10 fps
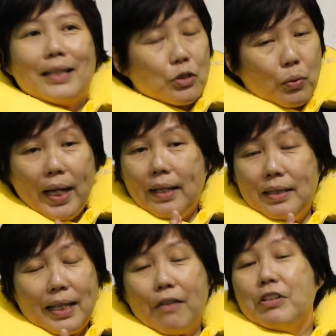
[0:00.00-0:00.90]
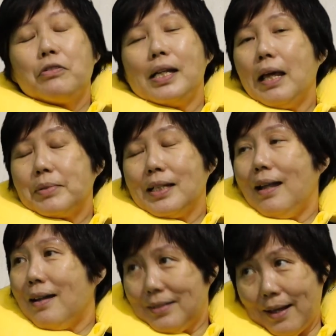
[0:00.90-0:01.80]
That's why it never relapsed the
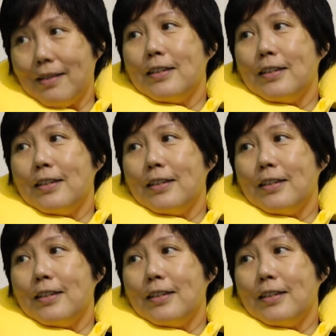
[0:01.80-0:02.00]
last 10